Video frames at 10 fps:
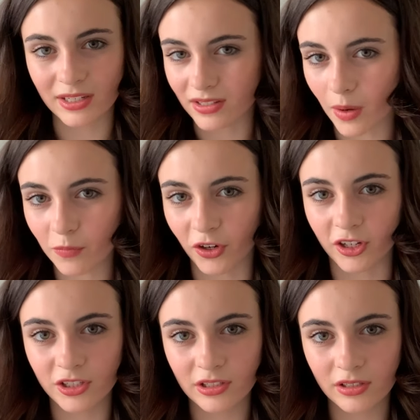
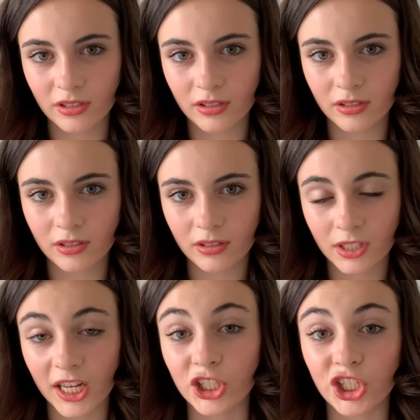discomfort.
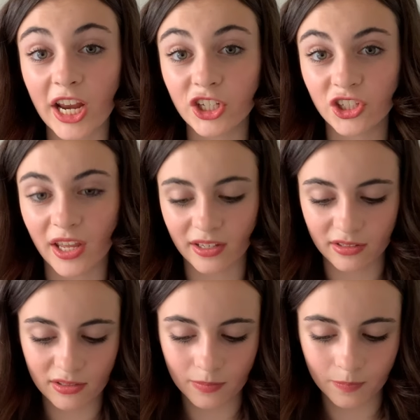It changed
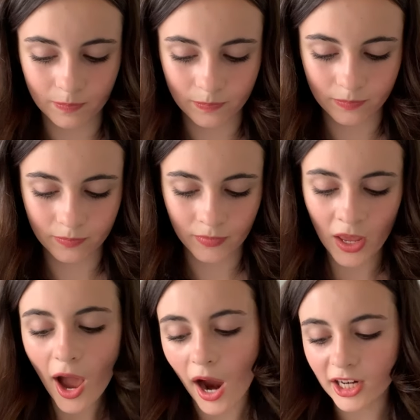things.
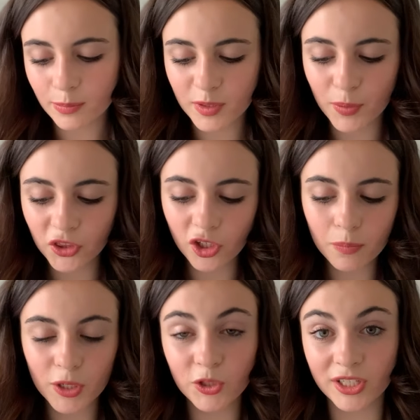Artemis put the
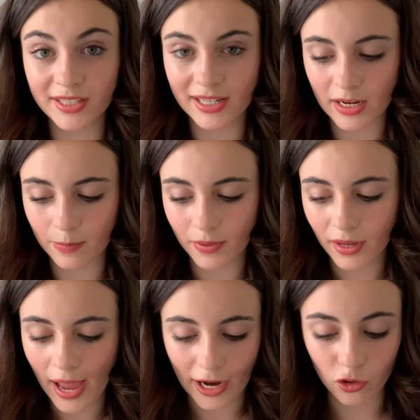computer to sleep
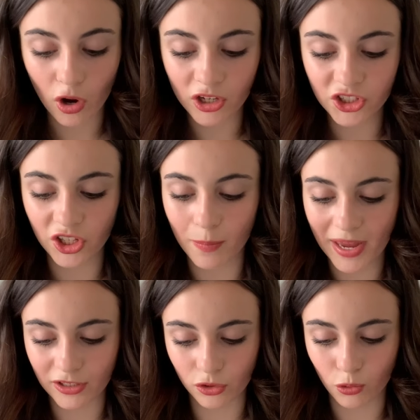and crossed to the
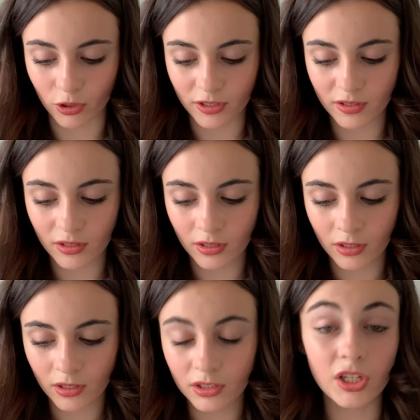main doors.
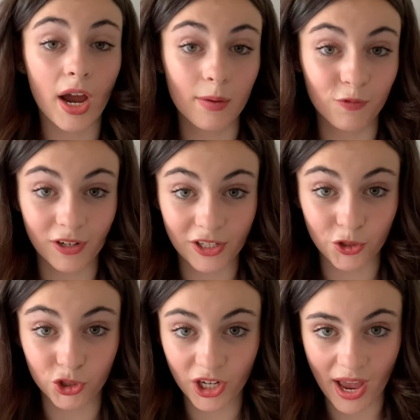Time for a
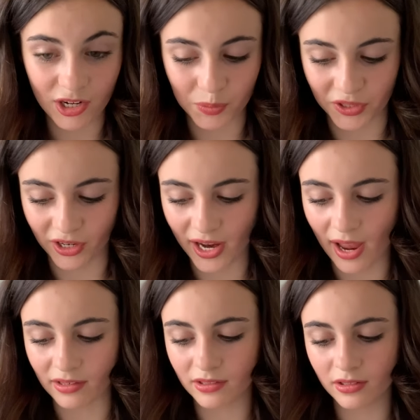little chat with their
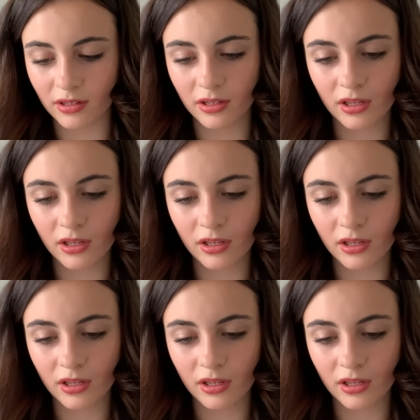guest.